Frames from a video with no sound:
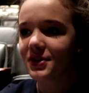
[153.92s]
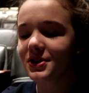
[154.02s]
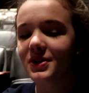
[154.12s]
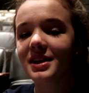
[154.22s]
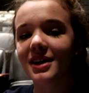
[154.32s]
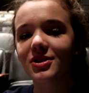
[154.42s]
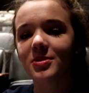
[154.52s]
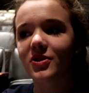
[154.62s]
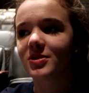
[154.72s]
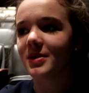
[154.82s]
so then I tripped
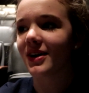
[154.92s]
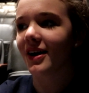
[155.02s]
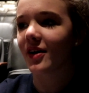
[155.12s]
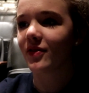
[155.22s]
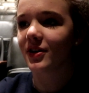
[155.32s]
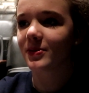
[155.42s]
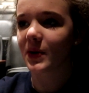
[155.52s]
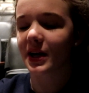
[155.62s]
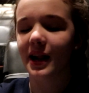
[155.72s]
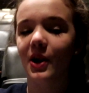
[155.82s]
over the speaker and I face
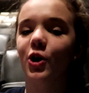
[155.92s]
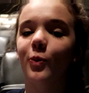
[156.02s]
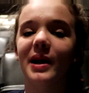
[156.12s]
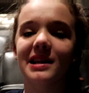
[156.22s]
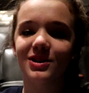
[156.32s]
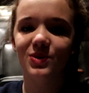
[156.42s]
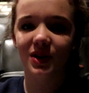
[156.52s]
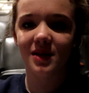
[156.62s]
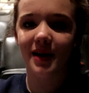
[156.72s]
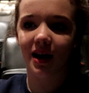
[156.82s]
planted and I hurt my knees
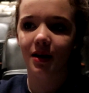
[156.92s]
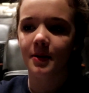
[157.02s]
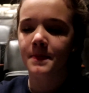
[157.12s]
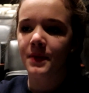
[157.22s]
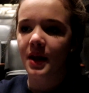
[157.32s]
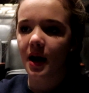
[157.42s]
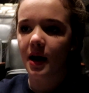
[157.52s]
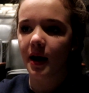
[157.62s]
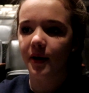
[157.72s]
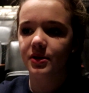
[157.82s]
really bad. And
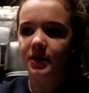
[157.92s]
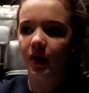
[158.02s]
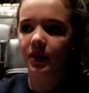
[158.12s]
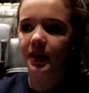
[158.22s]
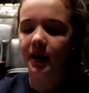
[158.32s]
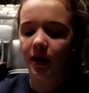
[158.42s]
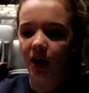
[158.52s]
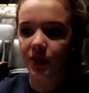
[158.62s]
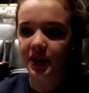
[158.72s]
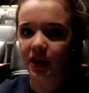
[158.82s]
I was on like, I
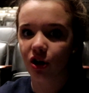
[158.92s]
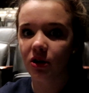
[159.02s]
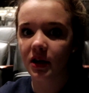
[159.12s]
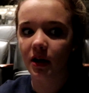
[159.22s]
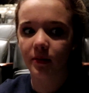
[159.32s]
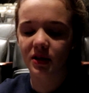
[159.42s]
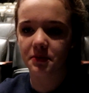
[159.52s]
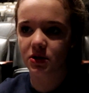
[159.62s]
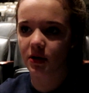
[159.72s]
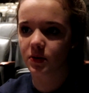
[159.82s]
was like, couldn't get up because my
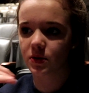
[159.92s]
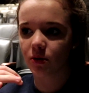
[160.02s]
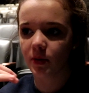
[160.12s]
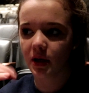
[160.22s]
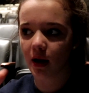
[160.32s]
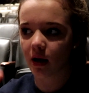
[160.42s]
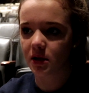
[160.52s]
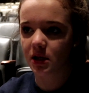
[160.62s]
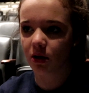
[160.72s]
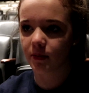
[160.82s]
dress was so big and I got
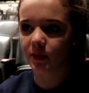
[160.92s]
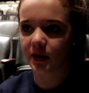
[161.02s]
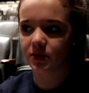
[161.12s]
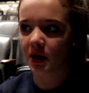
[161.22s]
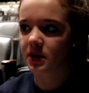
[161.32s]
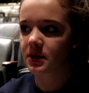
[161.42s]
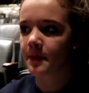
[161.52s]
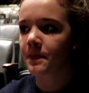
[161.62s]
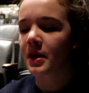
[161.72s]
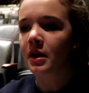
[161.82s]
tangled up in my dress.
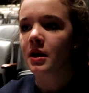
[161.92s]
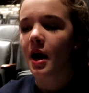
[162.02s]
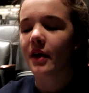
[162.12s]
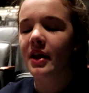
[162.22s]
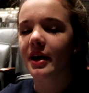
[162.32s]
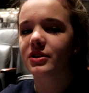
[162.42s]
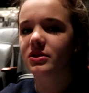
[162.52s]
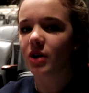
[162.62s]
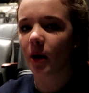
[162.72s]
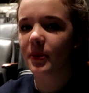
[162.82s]
And then I
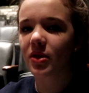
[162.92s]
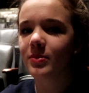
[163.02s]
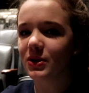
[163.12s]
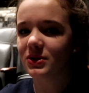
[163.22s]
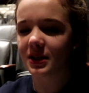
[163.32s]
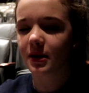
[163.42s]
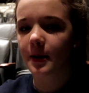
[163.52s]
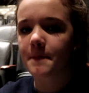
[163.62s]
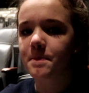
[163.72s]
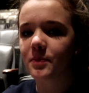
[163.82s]
stopped the music
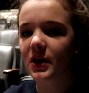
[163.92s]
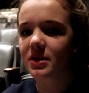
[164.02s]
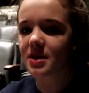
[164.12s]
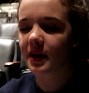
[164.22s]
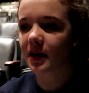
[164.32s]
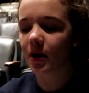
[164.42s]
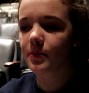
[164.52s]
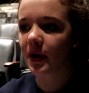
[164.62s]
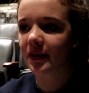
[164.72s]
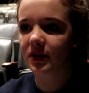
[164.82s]
because I like
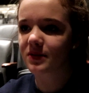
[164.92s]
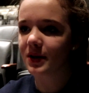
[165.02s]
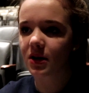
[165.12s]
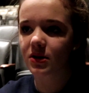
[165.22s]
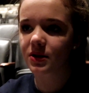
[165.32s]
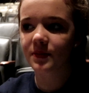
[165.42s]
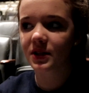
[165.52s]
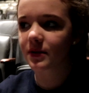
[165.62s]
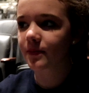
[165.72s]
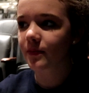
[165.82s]
unplugged the speaker or something.
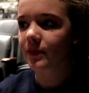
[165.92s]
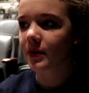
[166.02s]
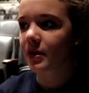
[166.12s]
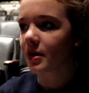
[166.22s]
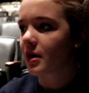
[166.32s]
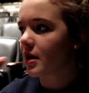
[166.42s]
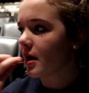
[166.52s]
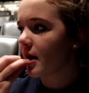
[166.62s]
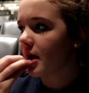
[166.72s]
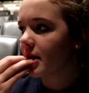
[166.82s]

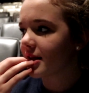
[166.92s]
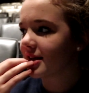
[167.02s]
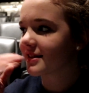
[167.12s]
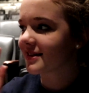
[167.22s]
And they